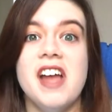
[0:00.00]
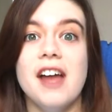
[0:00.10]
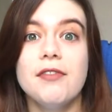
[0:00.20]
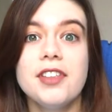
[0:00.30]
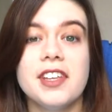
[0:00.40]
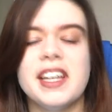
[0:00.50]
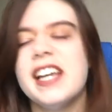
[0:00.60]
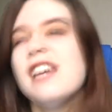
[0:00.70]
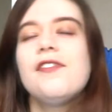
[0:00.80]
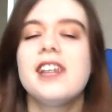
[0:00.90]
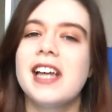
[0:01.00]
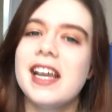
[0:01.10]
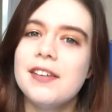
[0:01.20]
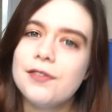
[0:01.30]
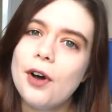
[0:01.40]
everything. If it
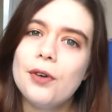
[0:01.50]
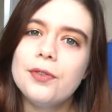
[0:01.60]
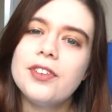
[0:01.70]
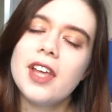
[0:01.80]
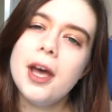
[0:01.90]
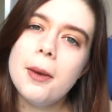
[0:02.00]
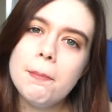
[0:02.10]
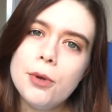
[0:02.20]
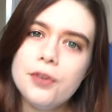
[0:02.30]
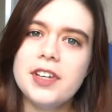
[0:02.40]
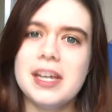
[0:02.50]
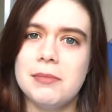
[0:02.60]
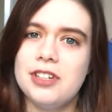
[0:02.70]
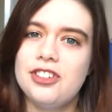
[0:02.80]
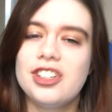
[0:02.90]
involves moving
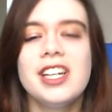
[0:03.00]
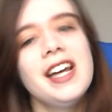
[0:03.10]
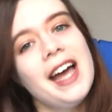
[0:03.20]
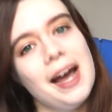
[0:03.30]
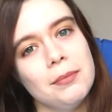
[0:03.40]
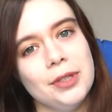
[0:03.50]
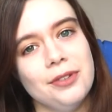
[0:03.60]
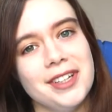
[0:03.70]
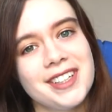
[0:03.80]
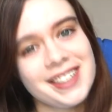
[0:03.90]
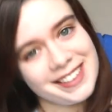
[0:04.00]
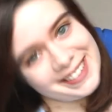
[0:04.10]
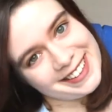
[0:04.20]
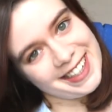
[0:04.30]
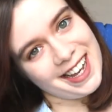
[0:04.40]
image and music,
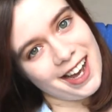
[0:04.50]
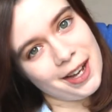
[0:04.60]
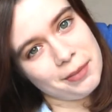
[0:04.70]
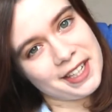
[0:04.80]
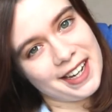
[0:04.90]
I'm your